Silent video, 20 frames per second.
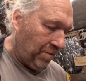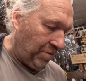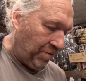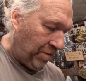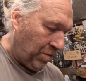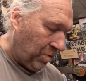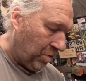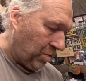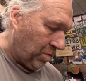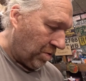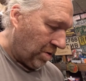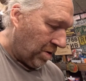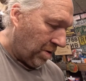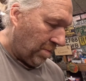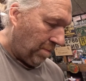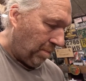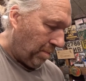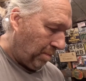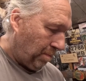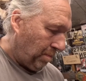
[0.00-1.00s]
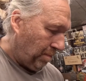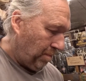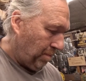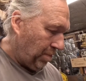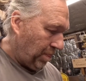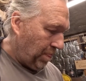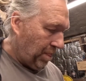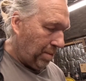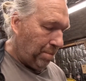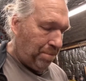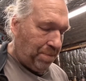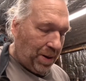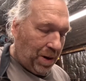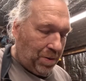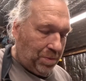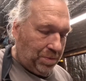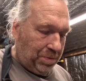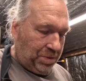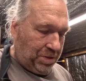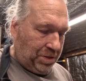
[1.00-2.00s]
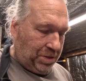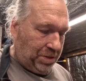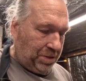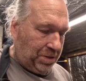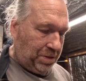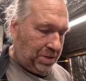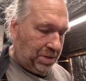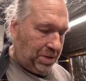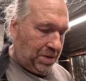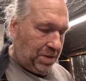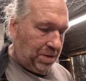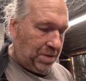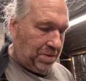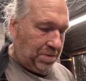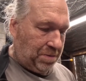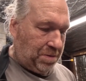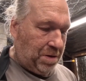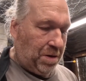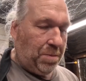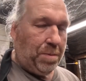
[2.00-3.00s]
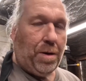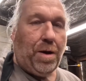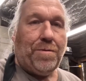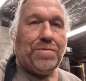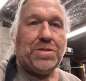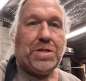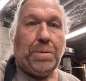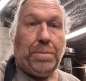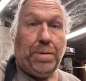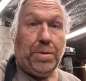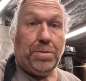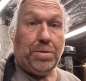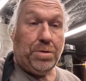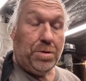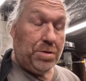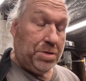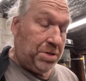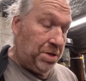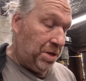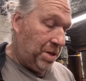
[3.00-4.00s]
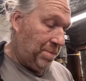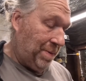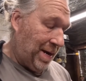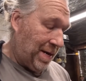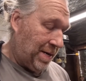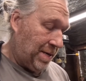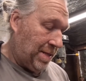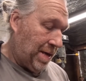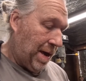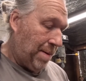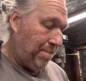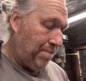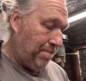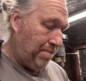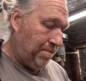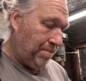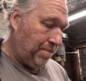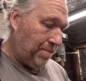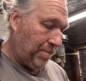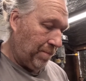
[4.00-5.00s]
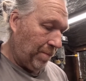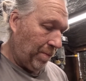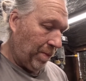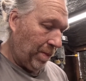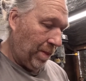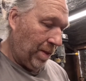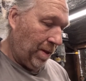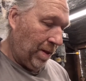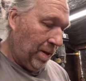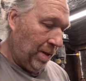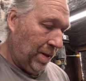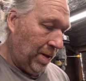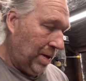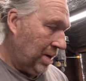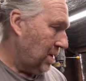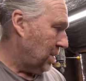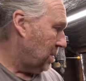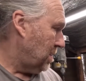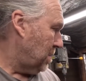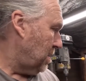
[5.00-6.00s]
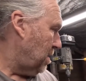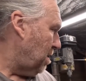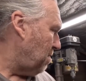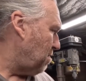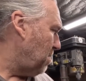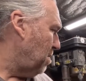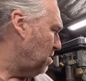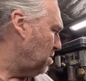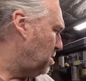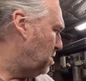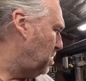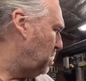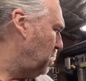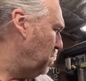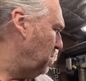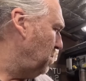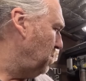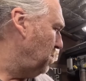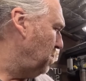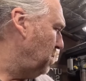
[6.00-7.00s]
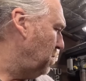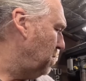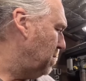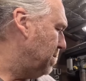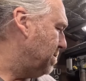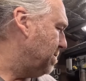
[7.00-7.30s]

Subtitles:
for the bolts. I've got to obviously put nuts at the back of them. I've got 2.